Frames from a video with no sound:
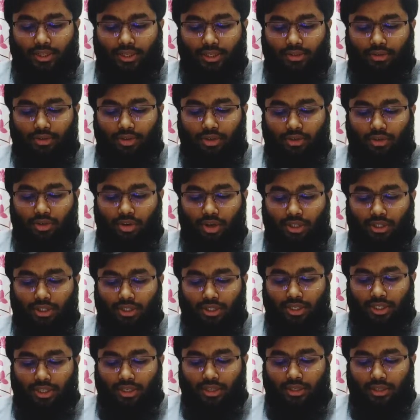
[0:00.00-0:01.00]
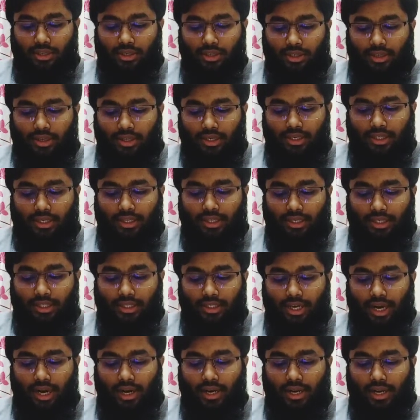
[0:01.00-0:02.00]
will cause
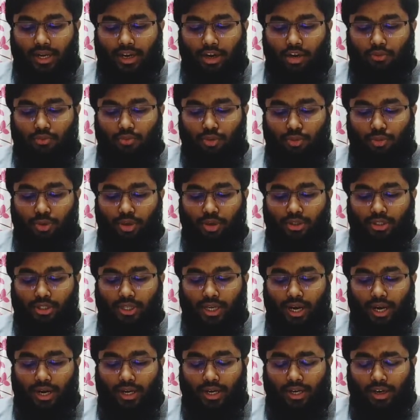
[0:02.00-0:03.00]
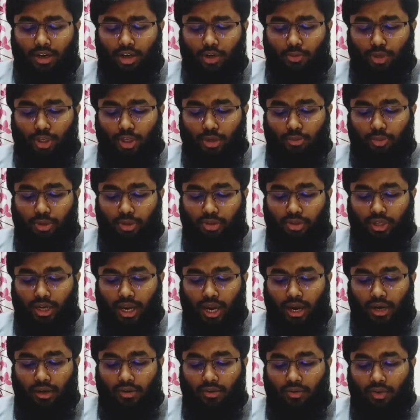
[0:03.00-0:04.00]
increased cardiac output, because the cardiac output depends on
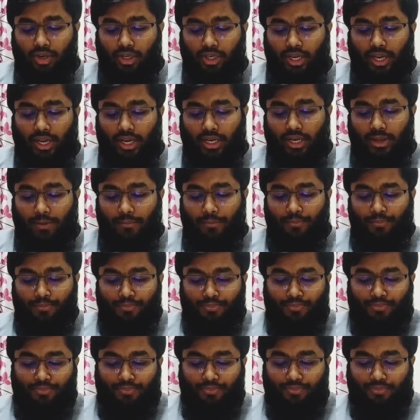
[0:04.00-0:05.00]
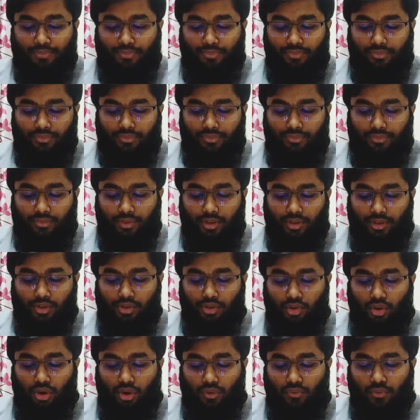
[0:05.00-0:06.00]
heart rate and
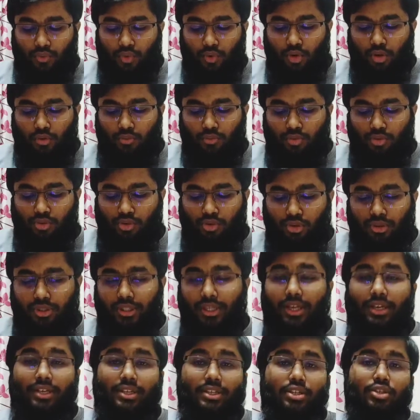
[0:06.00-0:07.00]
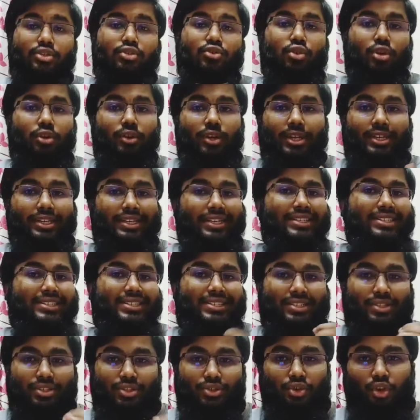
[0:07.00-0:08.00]
stroke volume. So there is a
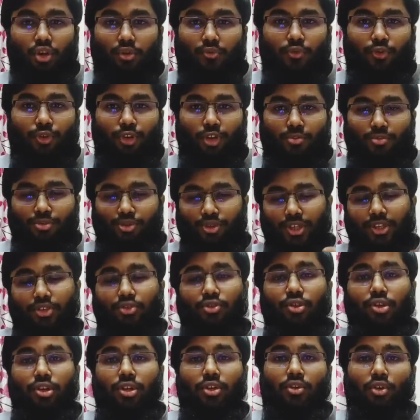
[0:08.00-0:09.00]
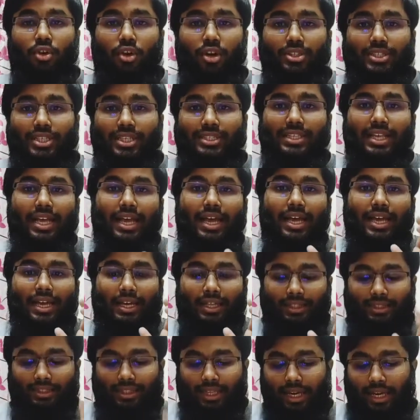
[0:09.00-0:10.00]
increased stroke volume, so it will causes
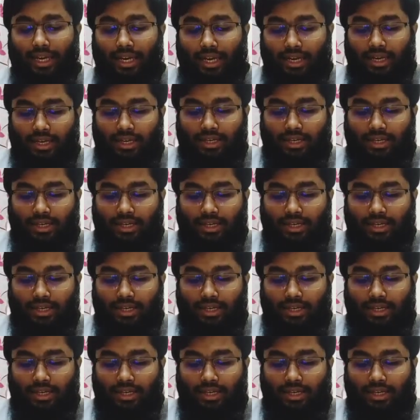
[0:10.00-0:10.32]
the